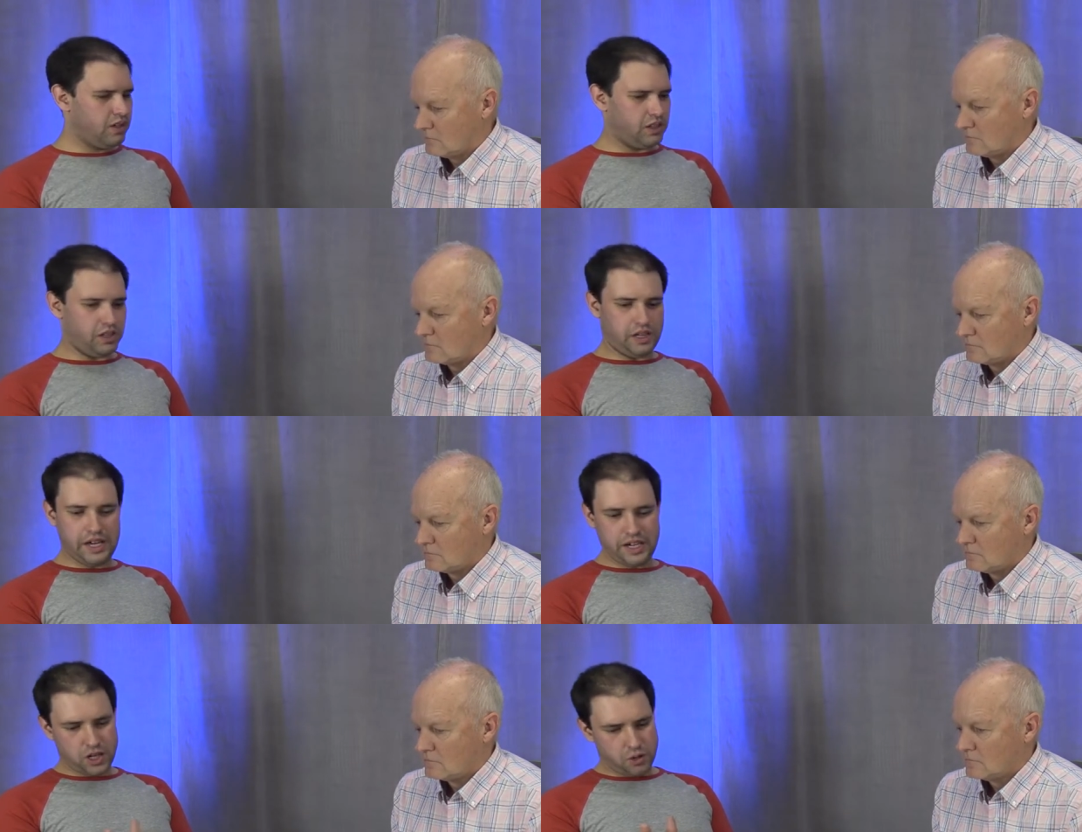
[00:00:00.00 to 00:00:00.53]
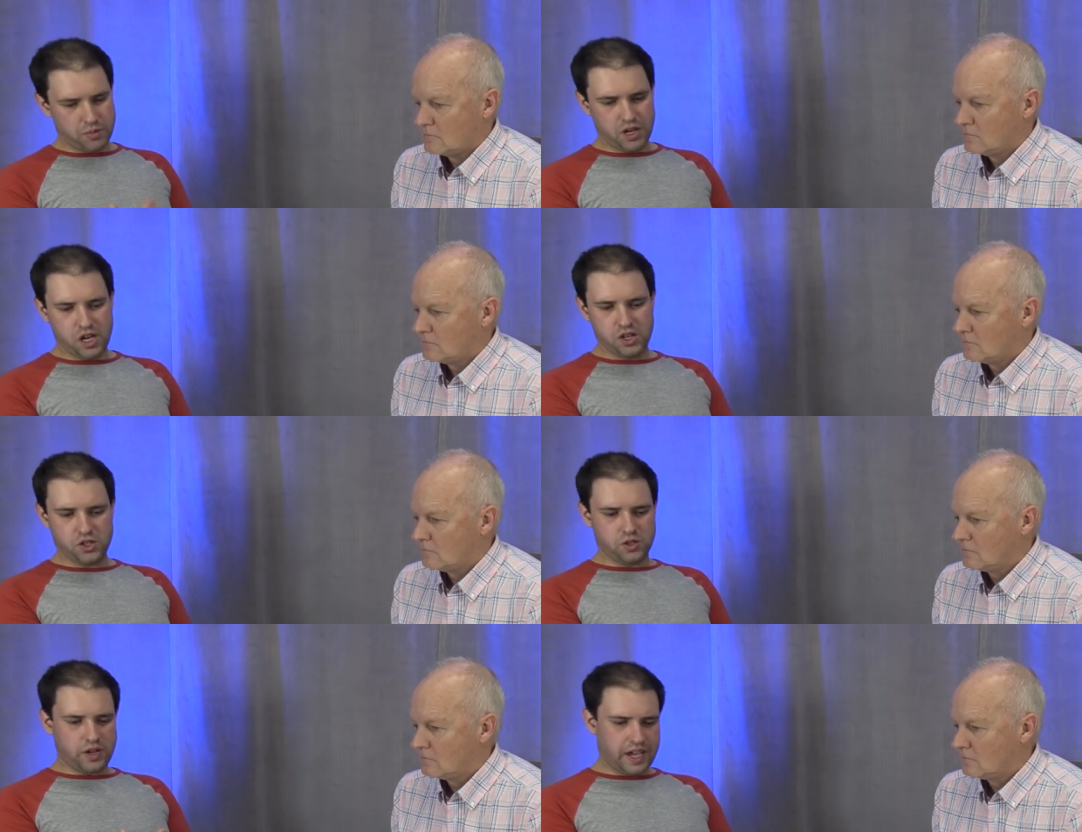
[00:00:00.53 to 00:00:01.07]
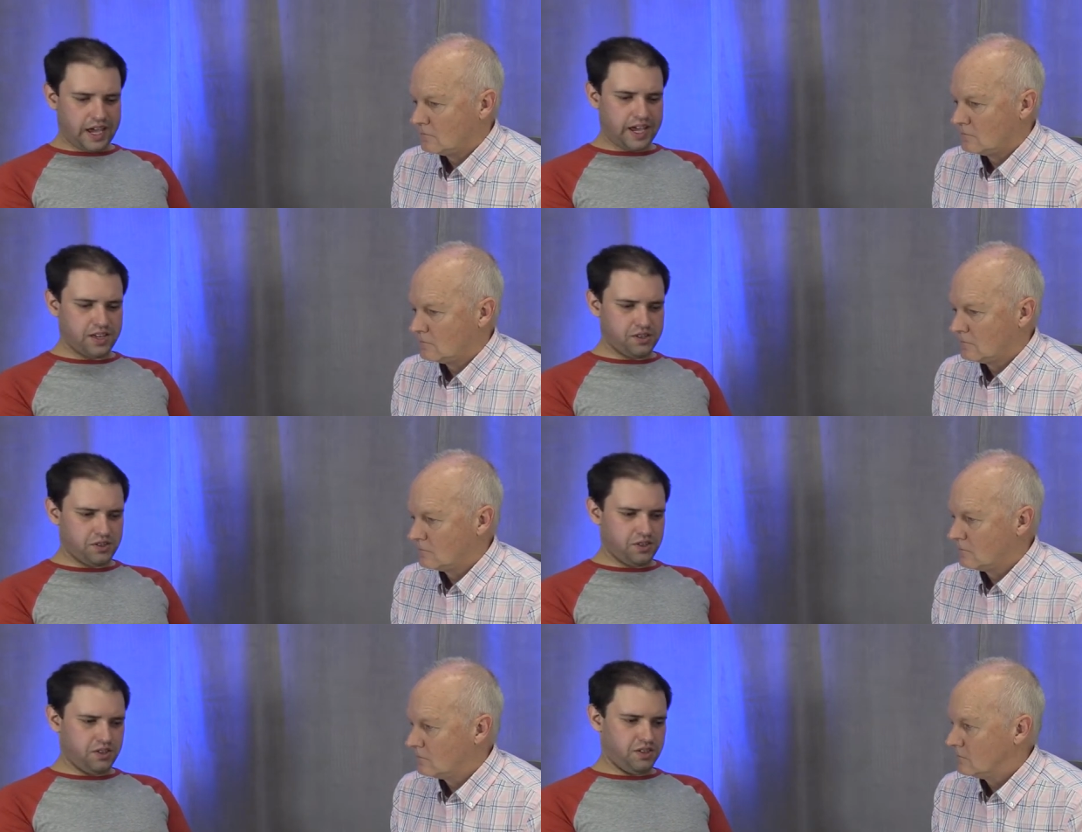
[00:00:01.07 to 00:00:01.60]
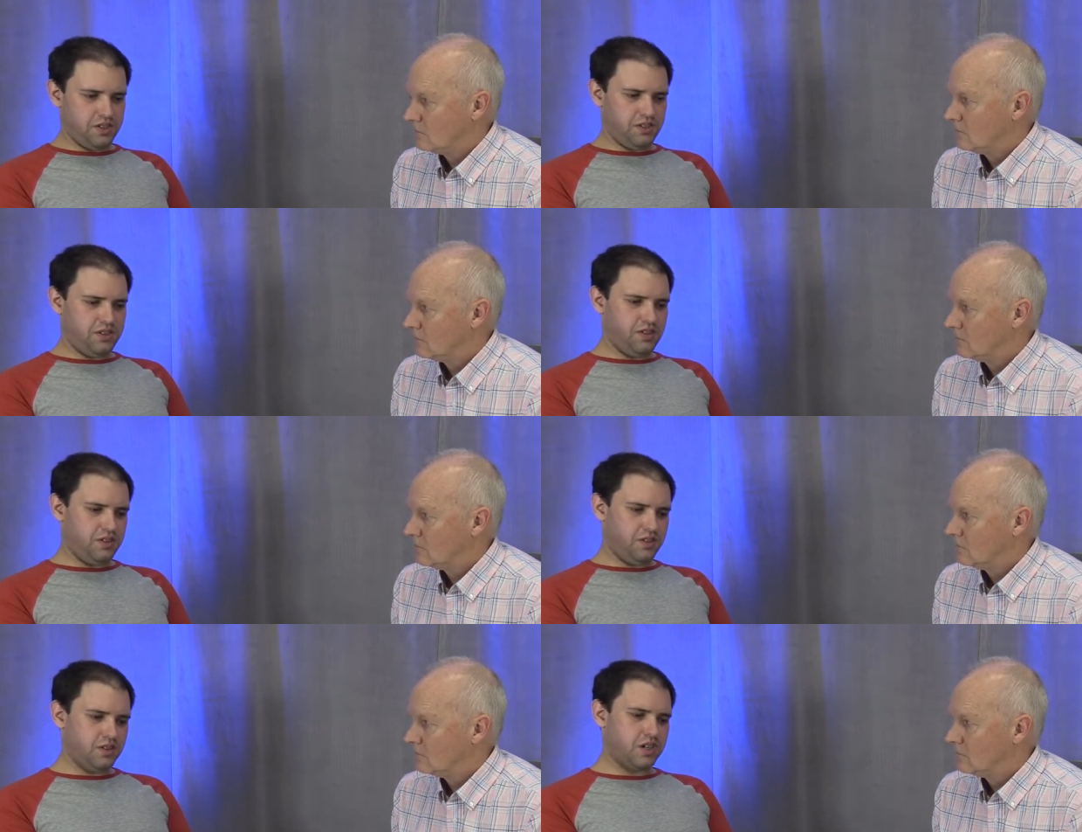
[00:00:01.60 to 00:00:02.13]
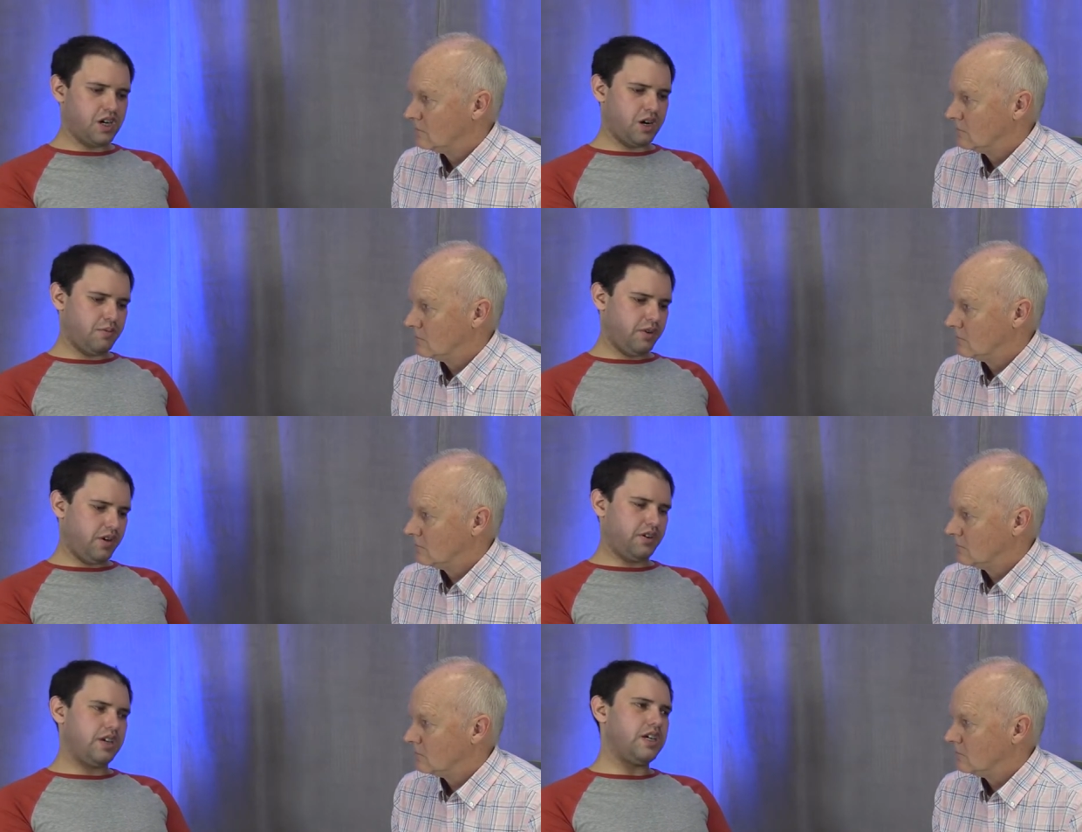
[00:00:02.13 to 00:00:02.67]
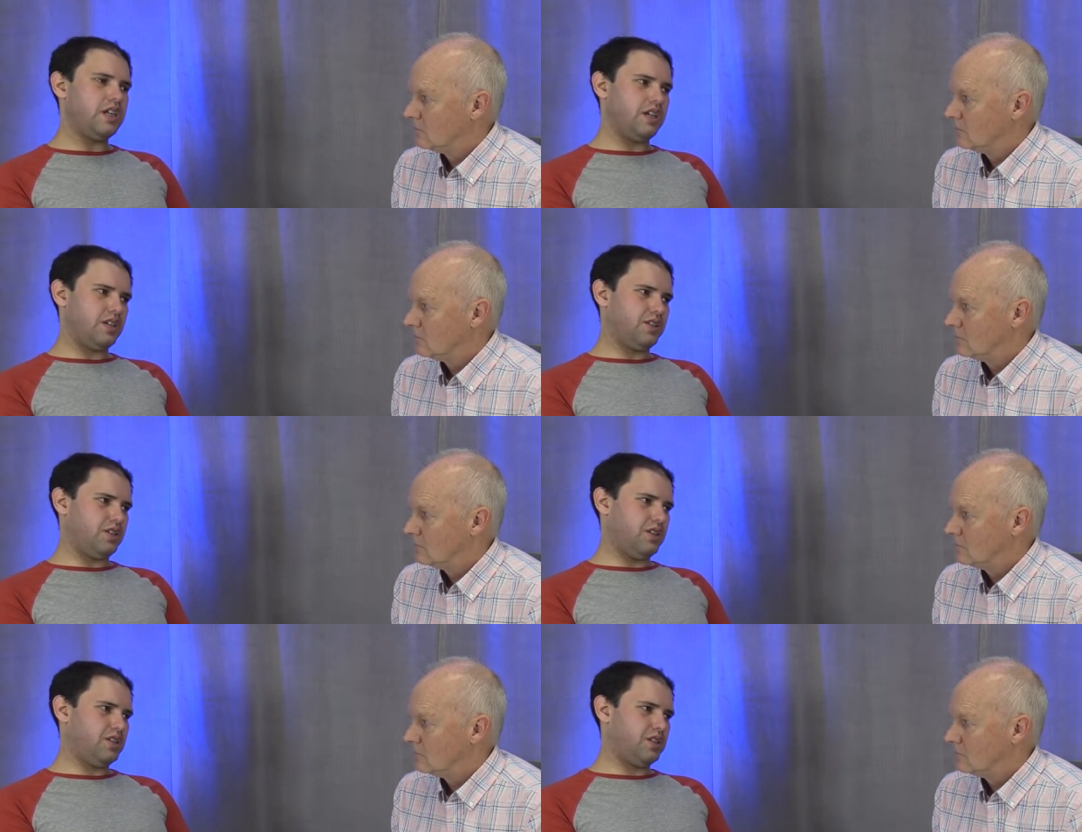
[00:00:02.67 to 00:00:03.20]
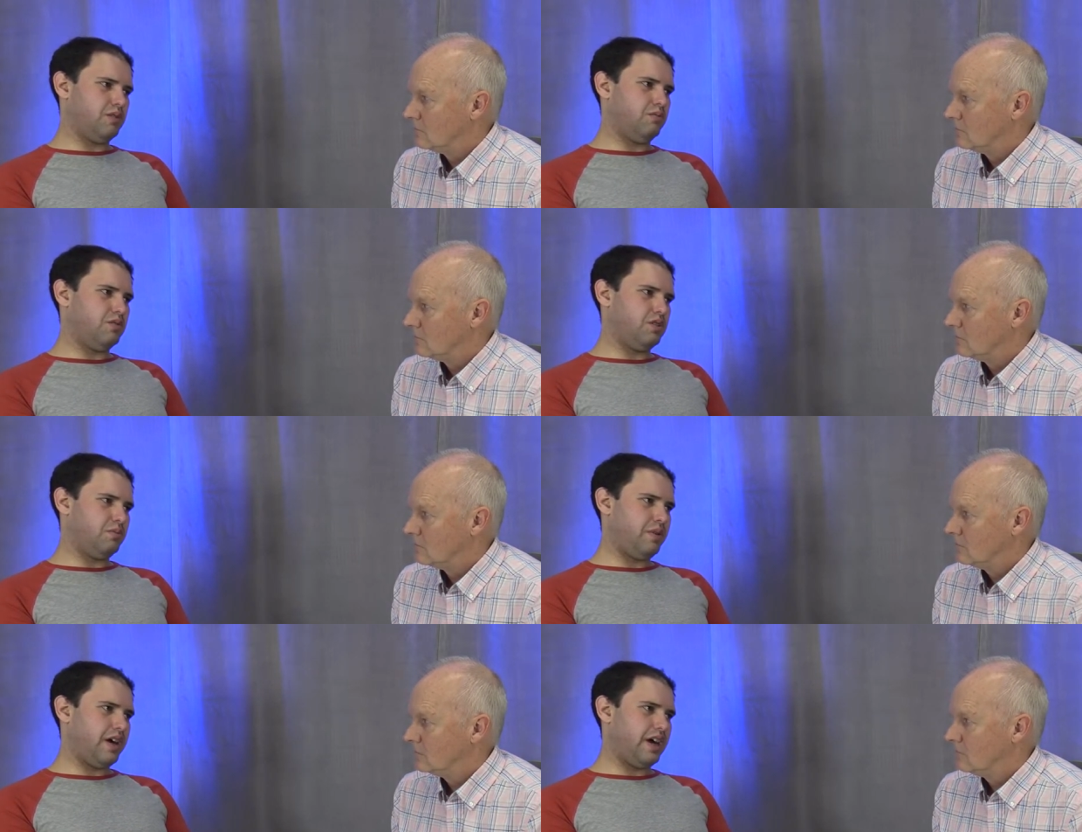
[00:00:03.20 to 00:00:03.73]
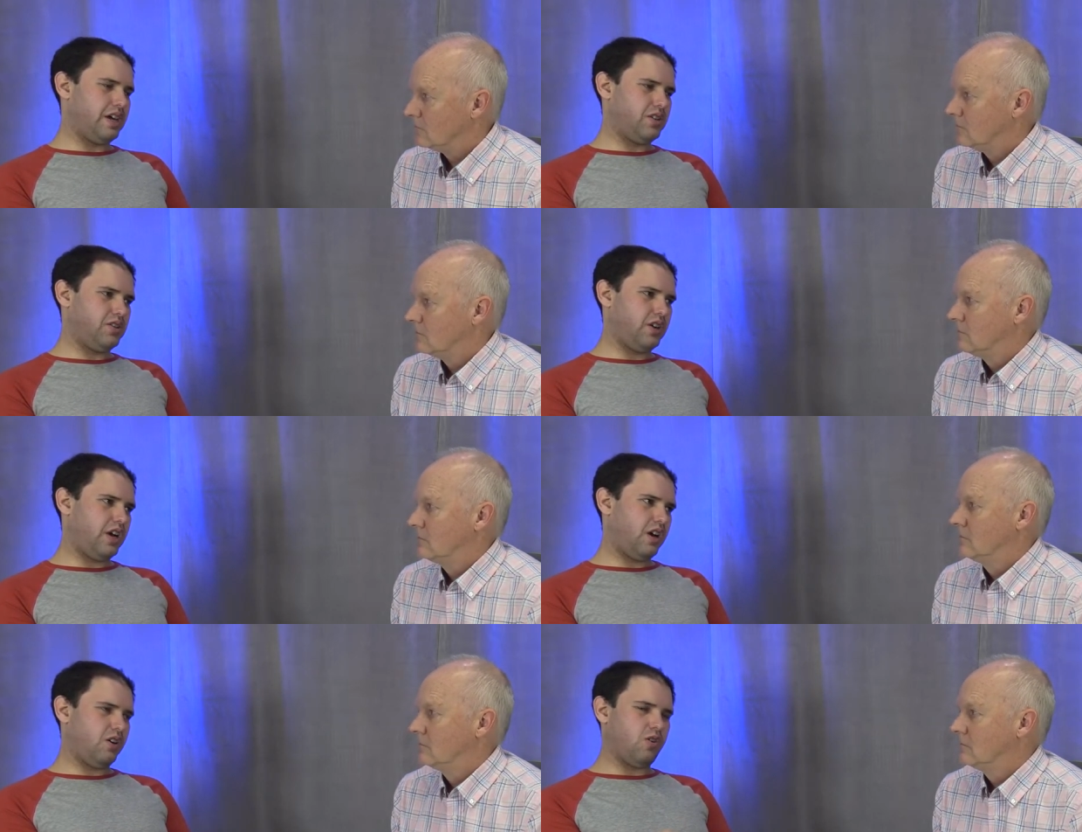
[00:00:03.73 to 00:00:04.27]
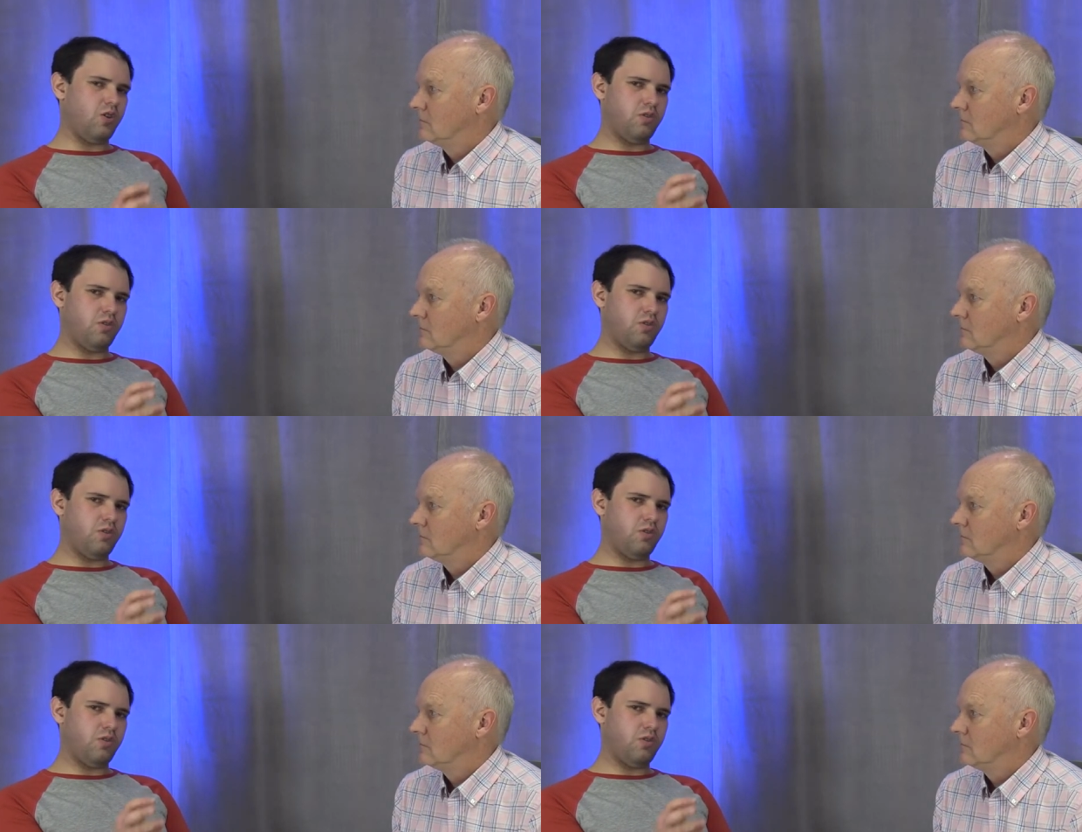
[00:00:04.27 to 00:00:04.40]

Speaker 1: Lycoming also has the carburetor heating system to pass air